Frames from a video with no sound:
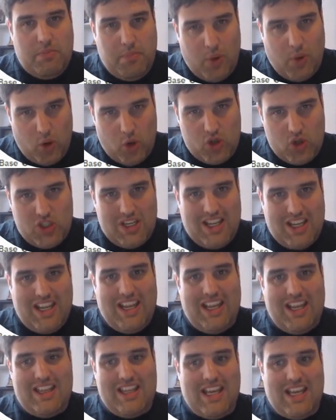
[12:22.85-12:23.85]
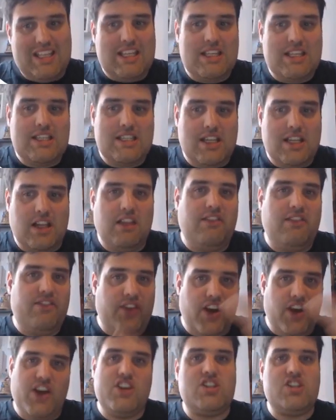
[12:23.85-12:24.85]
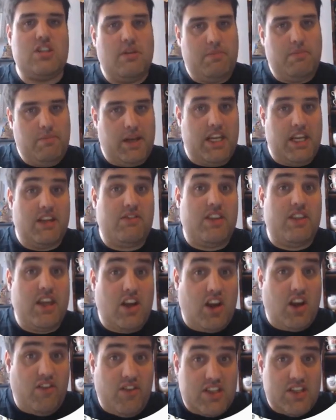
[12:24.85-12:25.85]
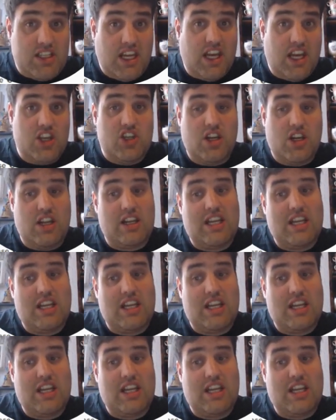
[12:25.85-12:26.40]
but this is still the first bit of the conversation.